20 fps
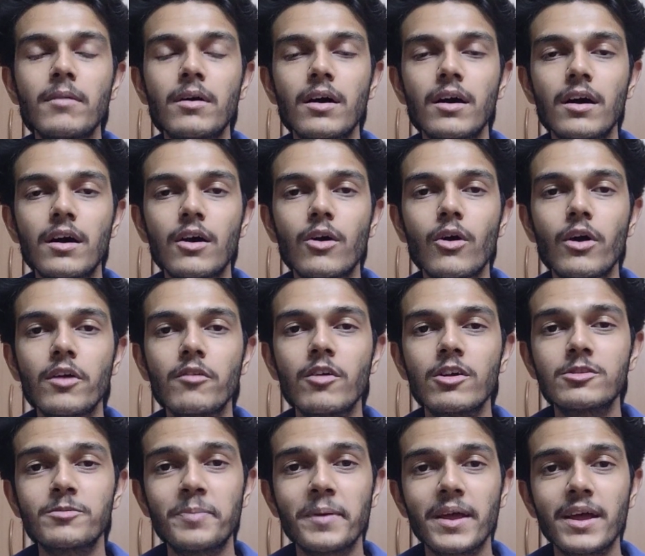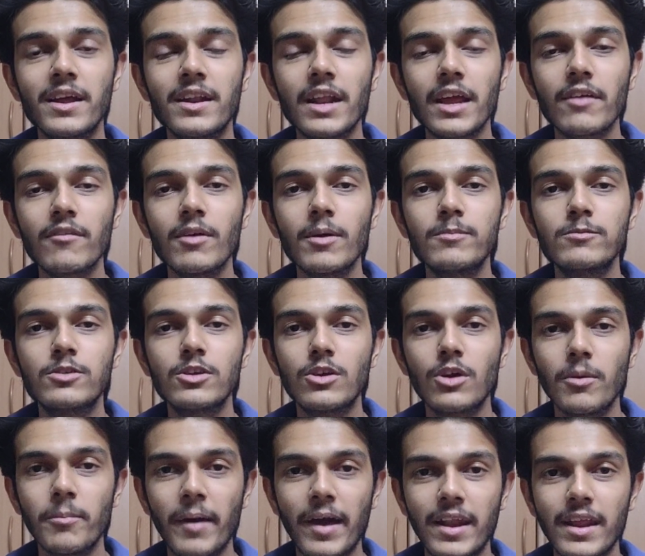going with Spriggan Requiem
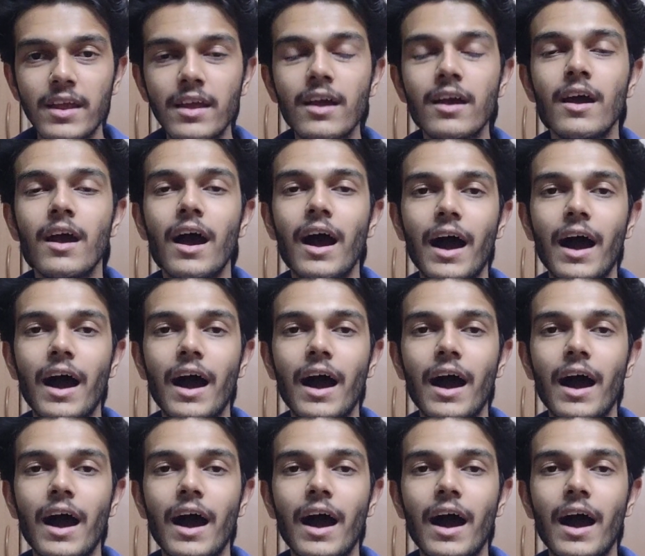Zero Bearing.